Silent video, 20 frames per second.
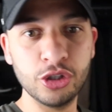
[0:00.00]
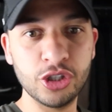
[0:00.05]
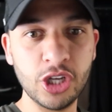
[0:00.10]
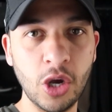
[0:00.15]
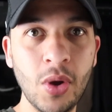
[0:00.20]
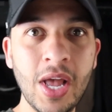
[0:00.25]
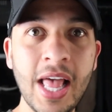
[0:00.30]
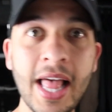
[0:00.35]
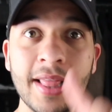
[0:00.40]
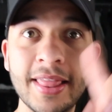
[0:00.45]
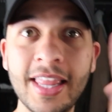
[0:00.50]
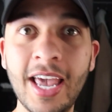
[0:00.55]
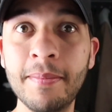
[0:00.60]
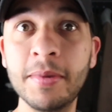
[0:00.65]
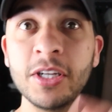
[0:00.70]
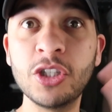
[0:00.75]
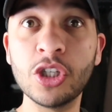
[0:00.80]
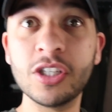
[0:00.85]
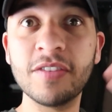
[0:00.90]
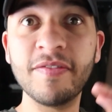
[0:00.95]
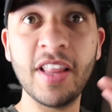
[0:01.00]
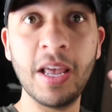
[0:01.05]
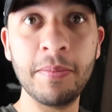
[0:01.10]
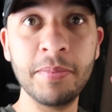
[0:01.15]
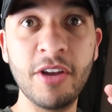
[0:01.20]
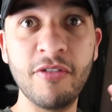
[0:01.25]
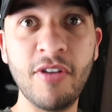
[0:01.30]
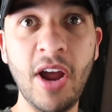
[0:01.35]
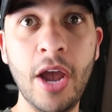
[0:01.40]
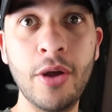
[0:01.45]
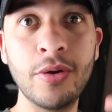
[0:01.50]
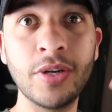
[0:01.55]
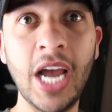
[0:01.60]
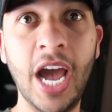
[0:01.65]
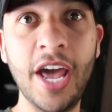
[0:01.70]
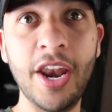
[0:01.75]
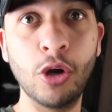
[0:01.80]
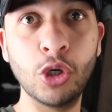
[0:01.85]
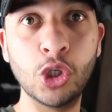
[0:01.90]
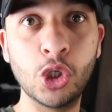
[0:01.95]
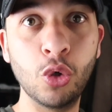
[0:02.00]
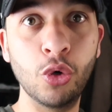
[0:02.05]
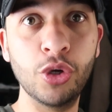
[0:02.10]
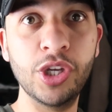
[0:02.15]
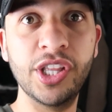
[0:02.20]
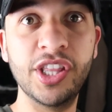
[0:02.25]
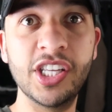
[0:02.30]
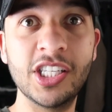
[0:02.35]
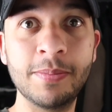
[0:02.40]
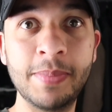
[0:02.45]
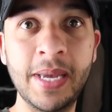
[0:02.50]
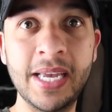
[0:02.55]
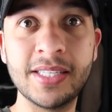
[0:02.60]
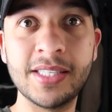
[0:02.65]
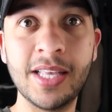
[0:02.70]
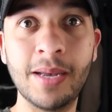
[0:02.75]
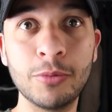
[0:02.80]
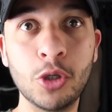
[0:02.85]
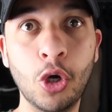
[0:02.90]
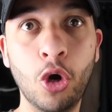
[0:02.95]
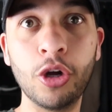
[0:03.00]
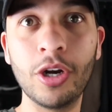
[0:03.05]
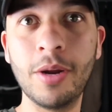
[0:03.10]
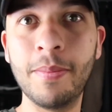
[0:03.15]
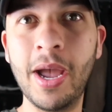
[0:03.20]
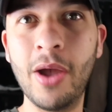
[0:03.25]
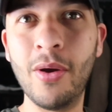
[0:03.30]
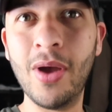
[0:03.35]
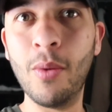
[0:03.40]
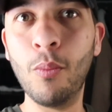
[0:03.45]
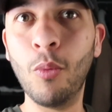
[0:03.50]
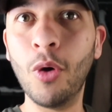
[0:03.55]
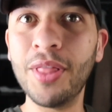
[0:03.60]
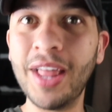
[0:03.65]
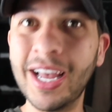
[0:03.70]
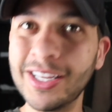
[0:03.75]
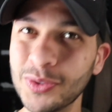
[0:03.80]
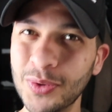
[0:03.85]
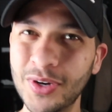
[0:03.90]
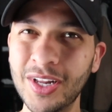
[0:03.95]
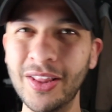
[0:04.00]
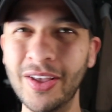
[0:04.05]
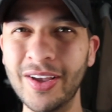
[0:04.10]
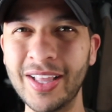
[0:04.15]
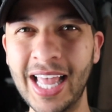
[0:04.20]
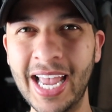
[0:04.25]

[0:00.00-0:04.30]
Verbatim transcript: So let me just flip you around and I'll show you the space that I'm talking about and what that's going to look